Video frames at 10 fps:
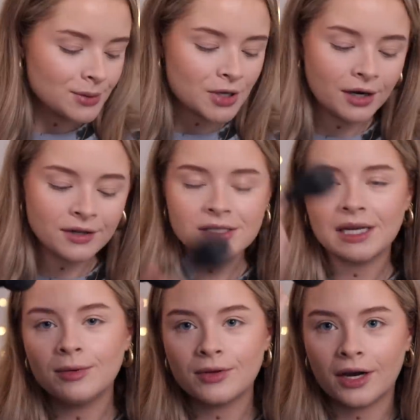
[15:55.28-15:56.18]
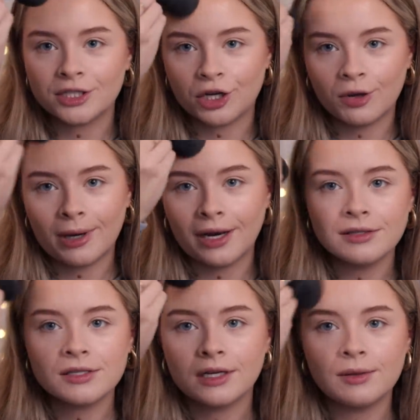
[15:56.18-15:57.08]
was kind of the same with the eyeshadow
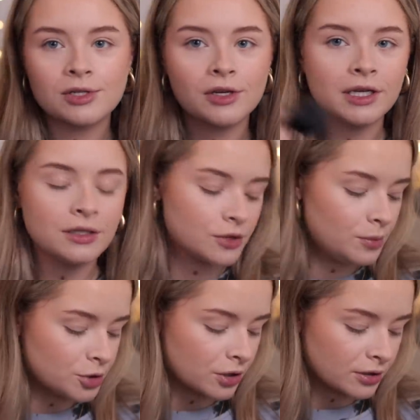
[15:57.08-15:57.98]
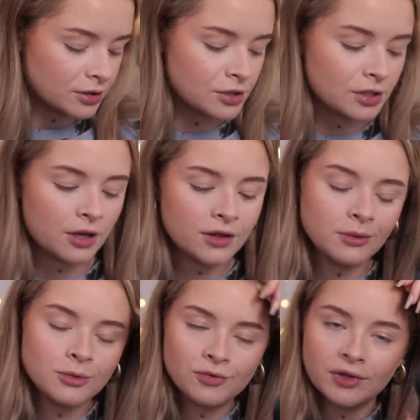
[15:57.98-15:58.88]
palettes. Like, I was looking in Superdrug and just
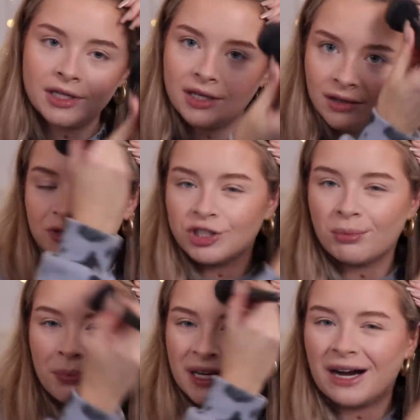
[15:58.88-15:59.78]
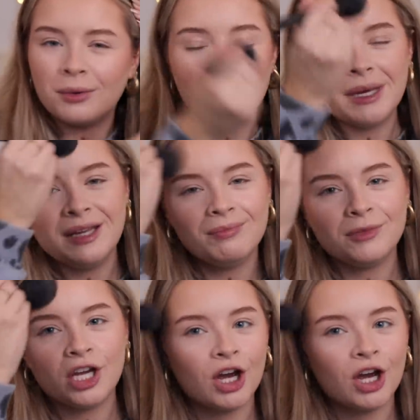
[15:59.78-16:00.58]
nothing was really jumping out at me, you